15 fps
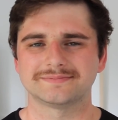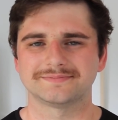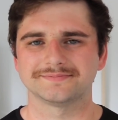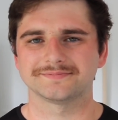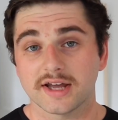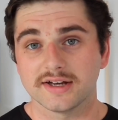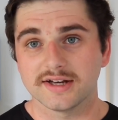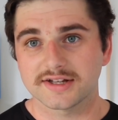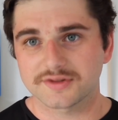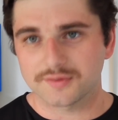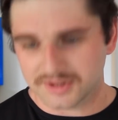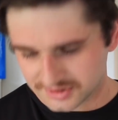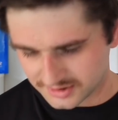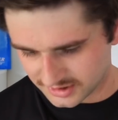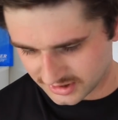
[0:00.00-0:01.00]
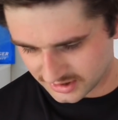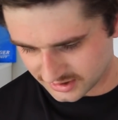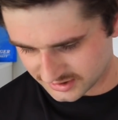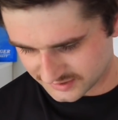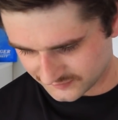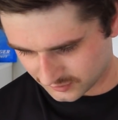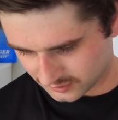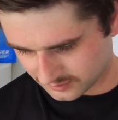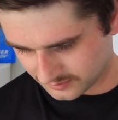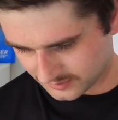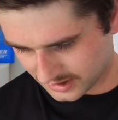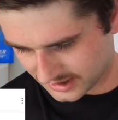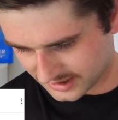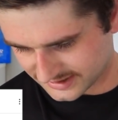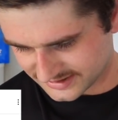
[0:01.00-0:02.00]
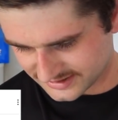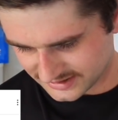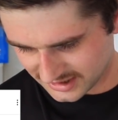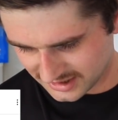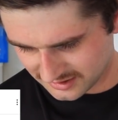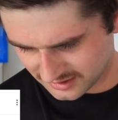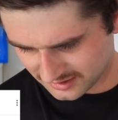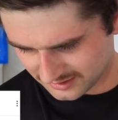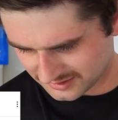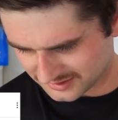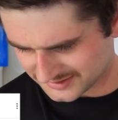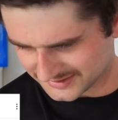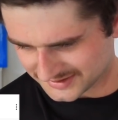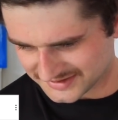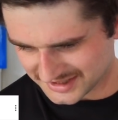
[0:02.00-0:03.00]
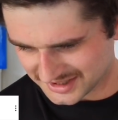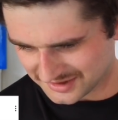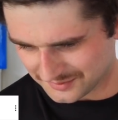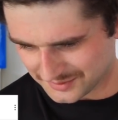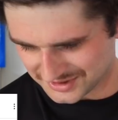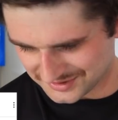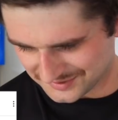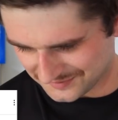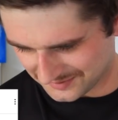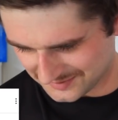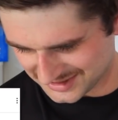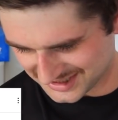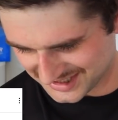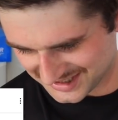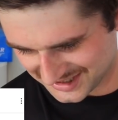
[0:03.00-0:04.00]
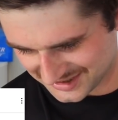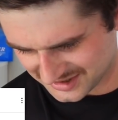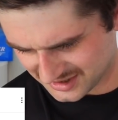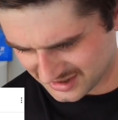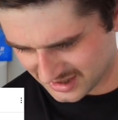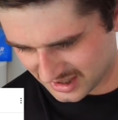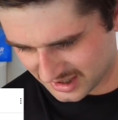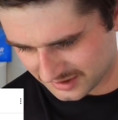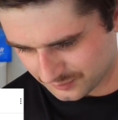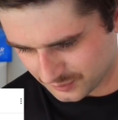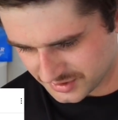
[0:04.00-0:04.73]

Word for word: Okay, next question here is from Sten. I think this is a second question from Sten, actually.